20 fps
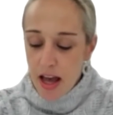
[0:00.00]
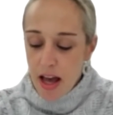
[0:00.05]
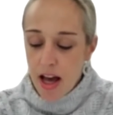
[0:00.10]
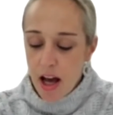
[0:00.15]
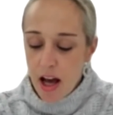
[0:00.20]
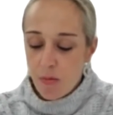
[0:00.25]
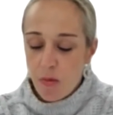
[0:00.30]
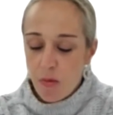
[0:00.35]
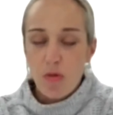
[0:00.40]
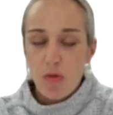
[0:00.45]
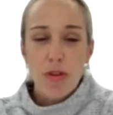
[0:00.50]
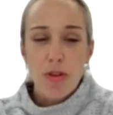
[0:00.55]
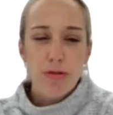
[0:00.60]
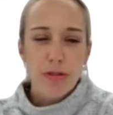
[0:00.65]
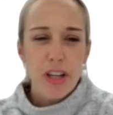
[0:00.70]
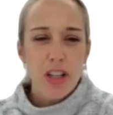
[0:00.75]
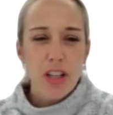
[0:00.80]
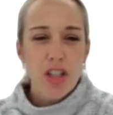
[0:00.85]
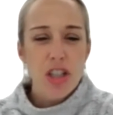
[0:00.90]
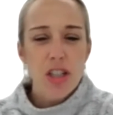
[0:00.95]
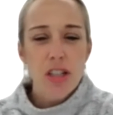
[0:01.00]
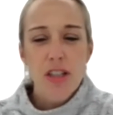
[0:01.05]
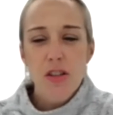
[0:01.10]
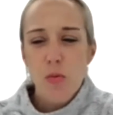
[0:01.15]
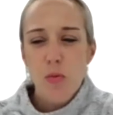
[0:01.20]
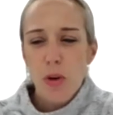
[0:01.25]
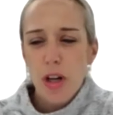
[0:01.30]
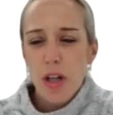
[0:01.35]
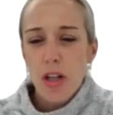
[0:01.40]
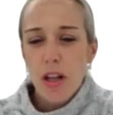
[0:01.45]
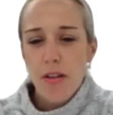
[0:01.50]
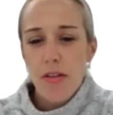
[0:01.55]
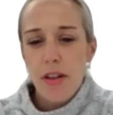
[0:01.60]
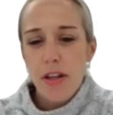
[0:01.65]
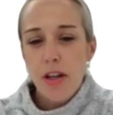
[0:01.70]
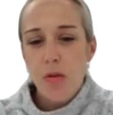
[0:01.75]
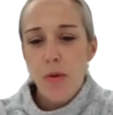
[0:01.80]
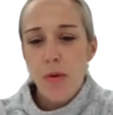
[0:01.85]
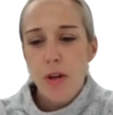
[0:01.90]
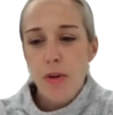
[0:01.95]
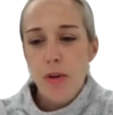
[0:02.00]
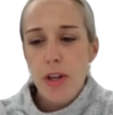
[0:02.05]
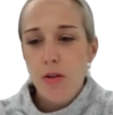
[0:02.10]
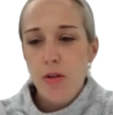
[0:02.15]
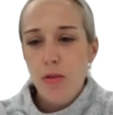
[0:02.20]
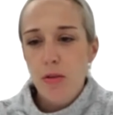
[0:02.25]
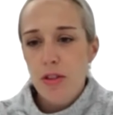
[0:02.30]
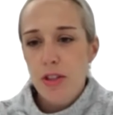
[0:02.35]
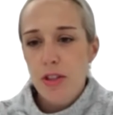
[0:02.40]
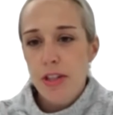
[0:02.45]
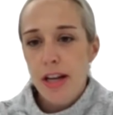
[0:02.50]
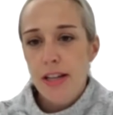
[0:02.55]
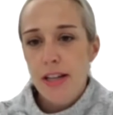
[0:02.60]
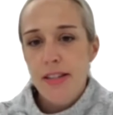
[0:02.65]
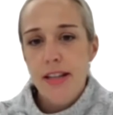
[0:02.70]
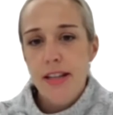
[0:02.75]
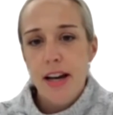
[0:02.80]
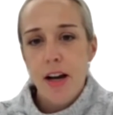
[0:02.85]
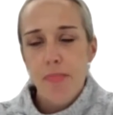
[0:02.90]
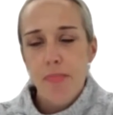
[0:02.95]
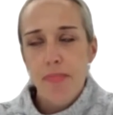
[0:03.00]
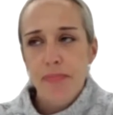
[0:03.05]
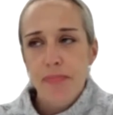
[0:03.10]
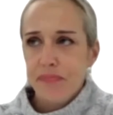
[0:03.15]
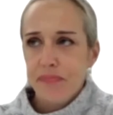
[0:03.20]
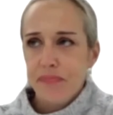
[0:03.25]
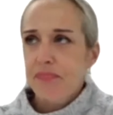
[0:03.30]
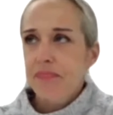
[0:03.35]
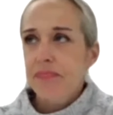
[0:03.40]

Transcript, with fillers: Um, reflection as well. I think we we use it as um,